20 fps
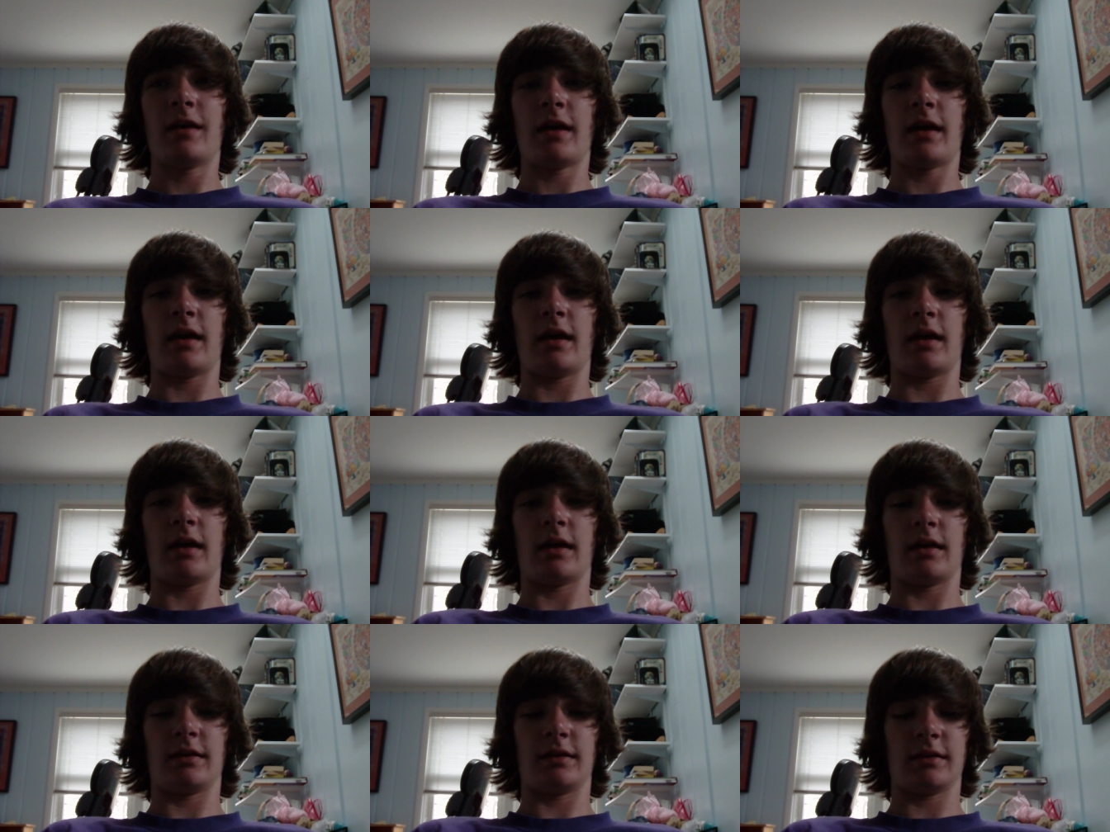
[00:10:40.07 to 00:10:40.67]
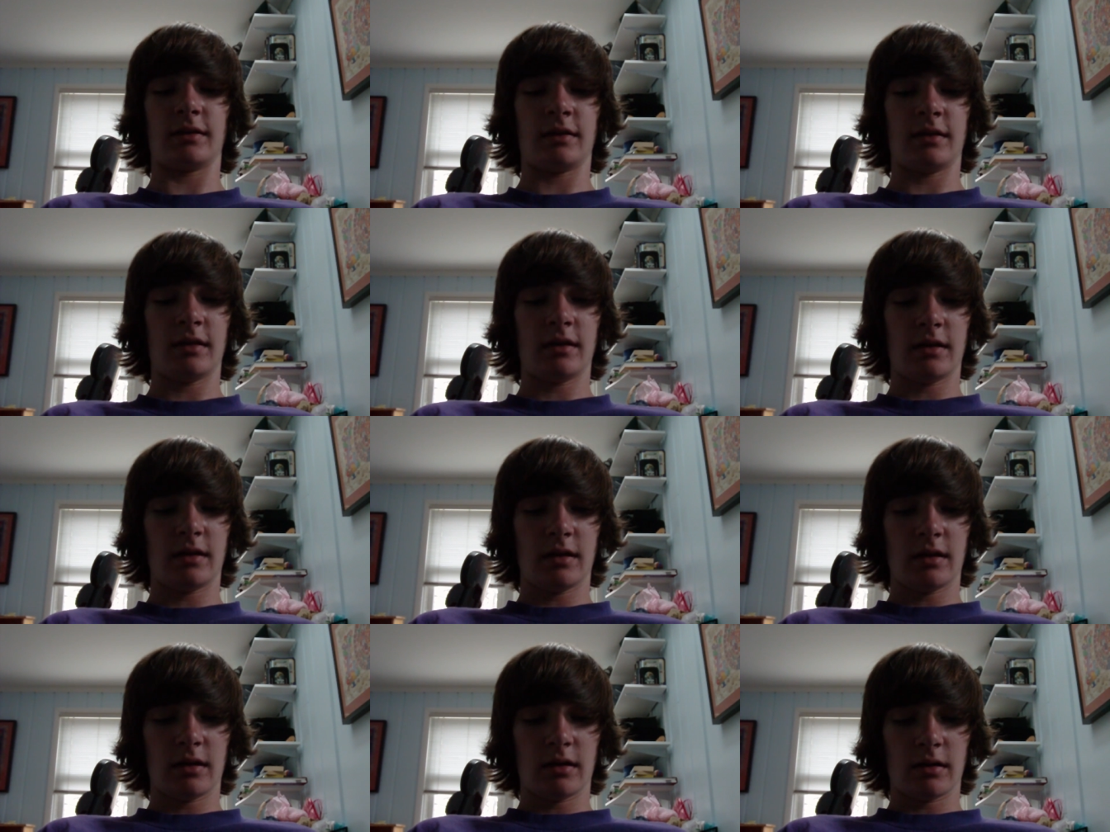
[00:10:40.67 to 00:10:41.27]
And,
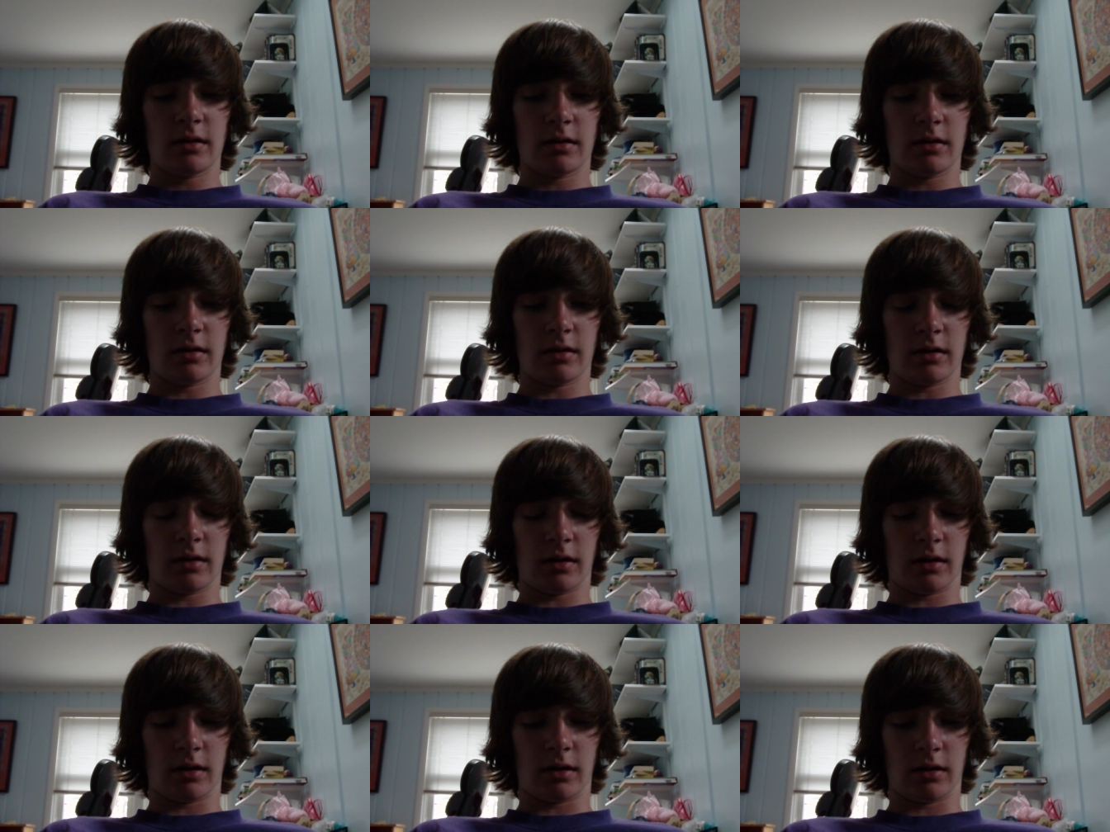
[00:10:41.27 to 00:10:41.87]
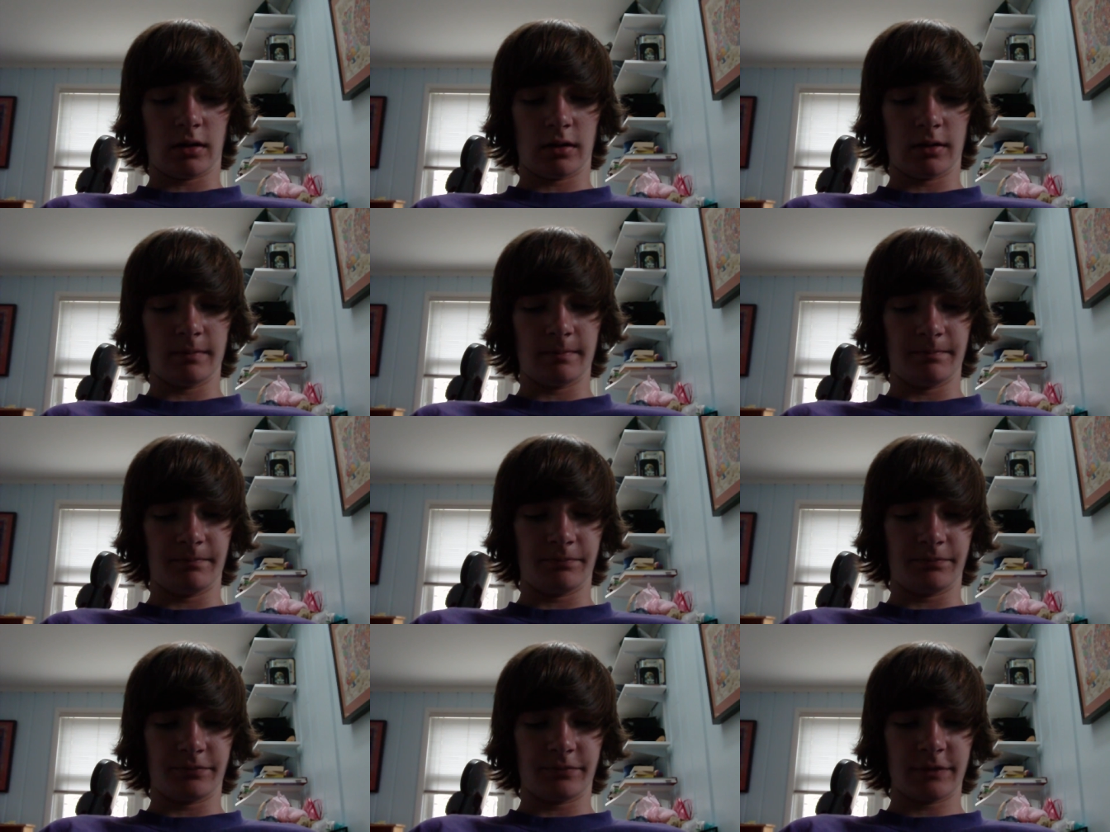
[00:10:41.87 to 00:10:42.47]

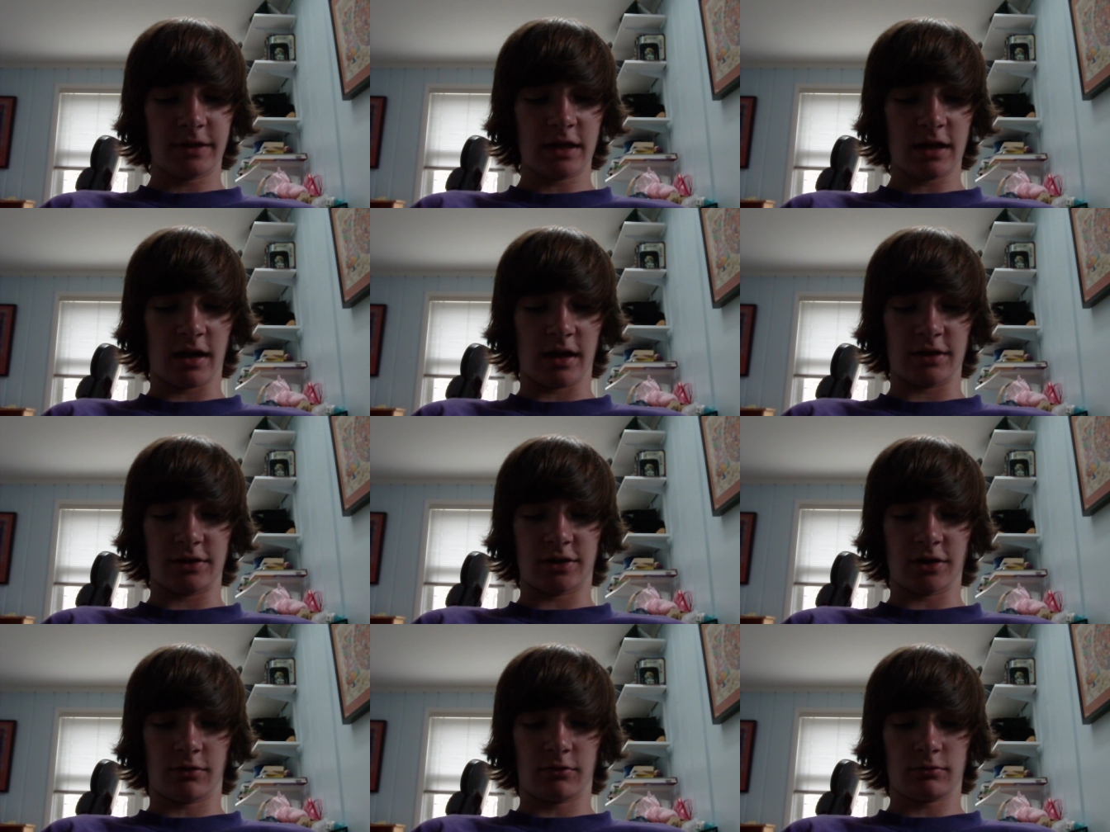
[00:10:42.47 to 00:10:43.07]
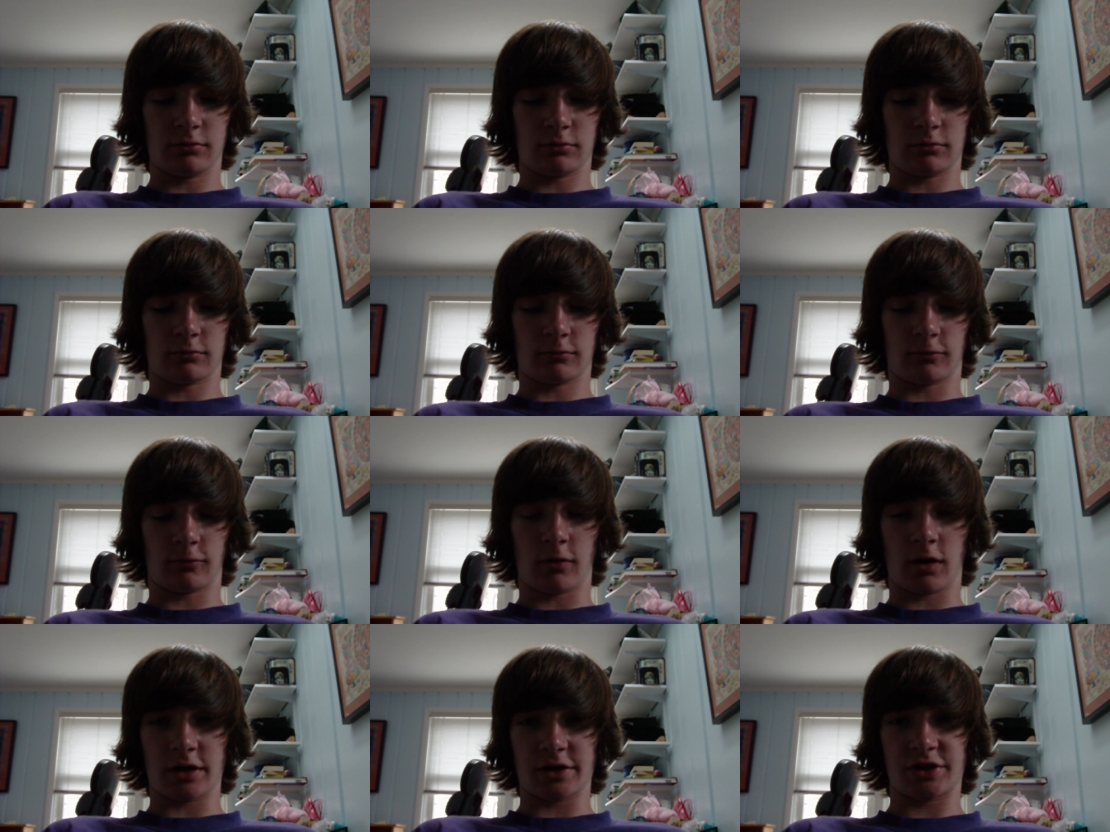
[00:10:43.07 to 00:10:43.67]
yeah, don't
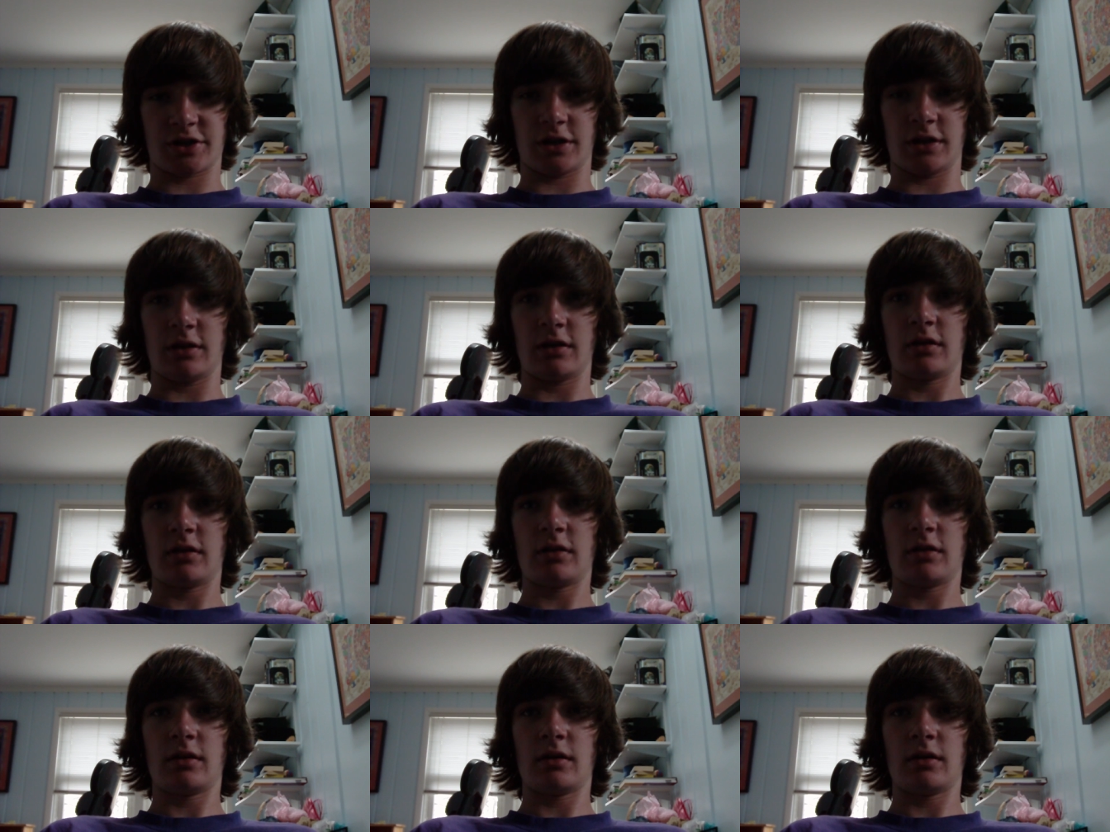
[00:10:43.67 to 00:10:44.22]
rush it.